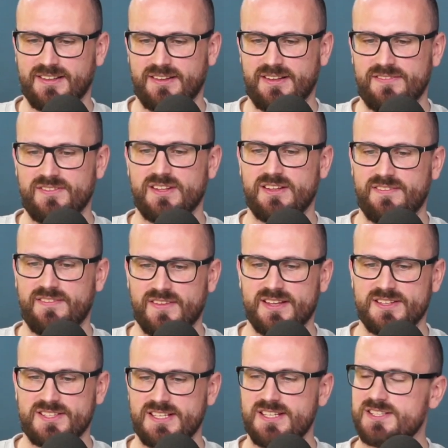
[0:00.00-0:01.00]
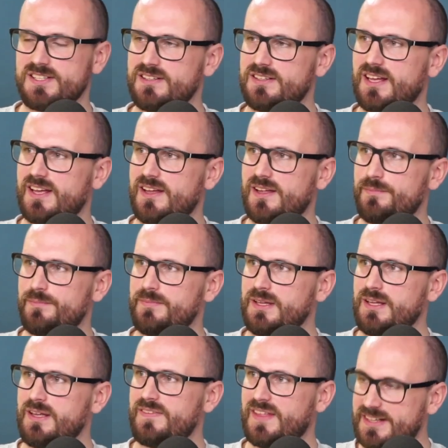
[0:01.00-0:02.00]
in that season.
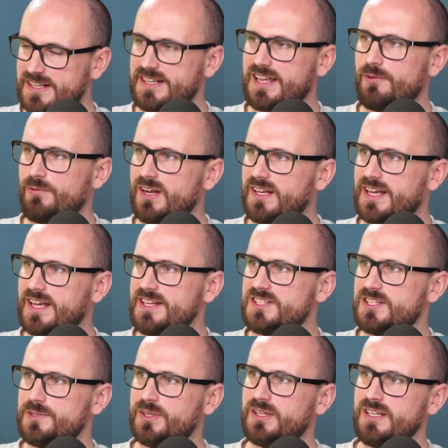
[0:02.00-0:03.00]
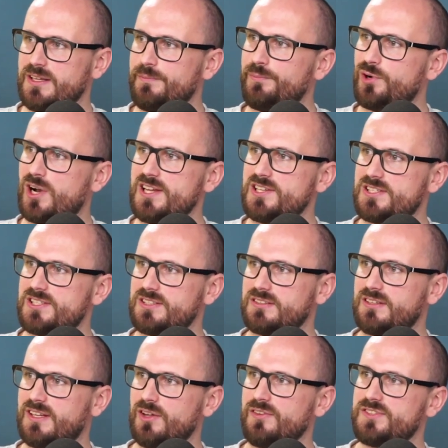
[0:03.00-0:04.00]
They did get relegated, but he impressed
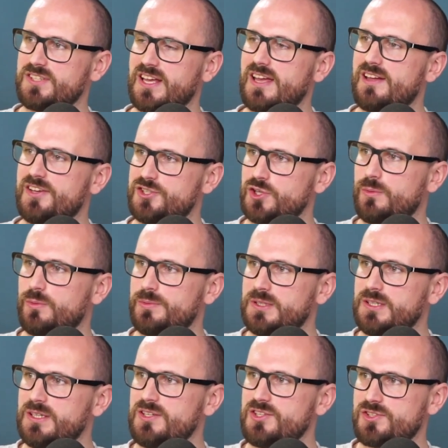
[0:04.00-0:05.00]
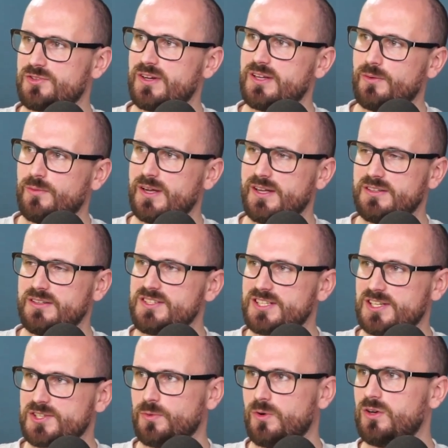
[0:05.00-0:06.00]
enough to get a job straight away at
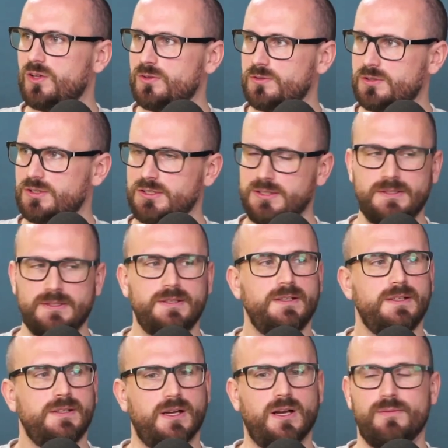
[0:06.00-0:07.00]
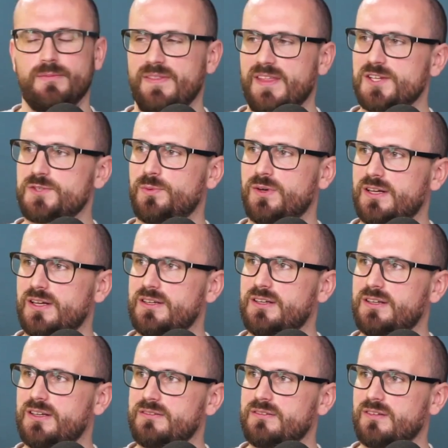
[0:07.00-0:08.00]
Sassuolo, and that's where
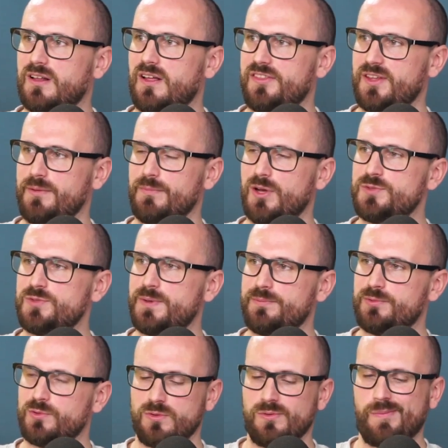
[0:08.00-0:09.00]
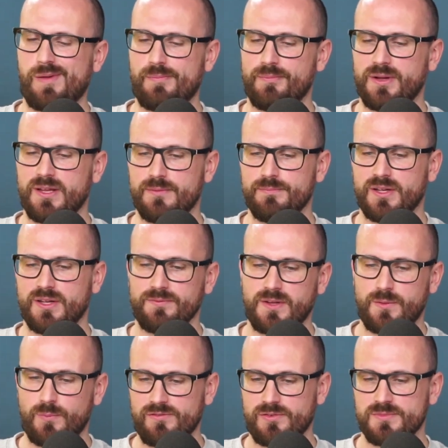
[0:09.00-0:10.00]
I think most people will remember him. But he
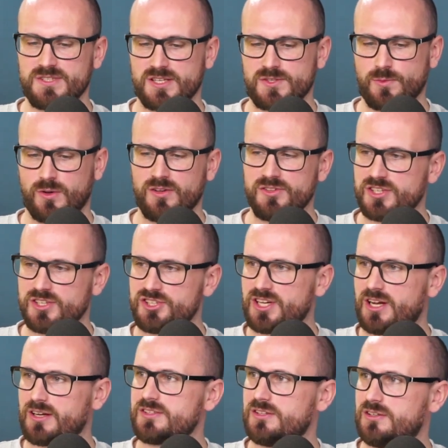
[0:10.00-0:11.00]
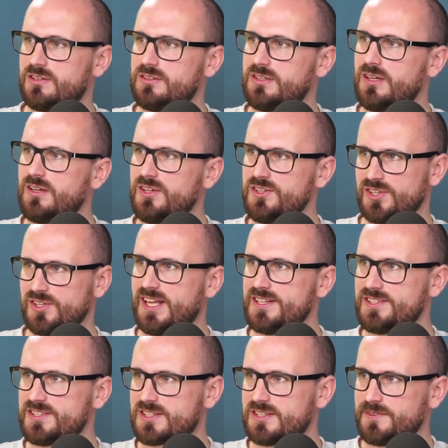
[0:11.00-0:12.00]
went from Sassuolo to Shakhtar
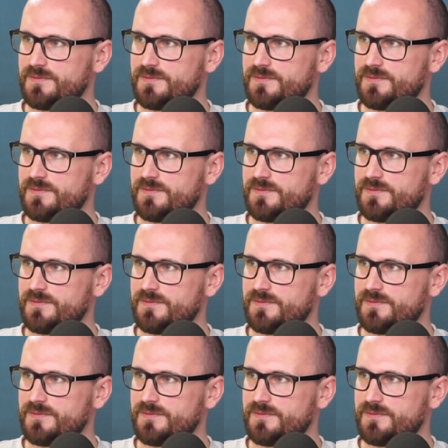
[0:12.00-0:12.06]
Donetsk,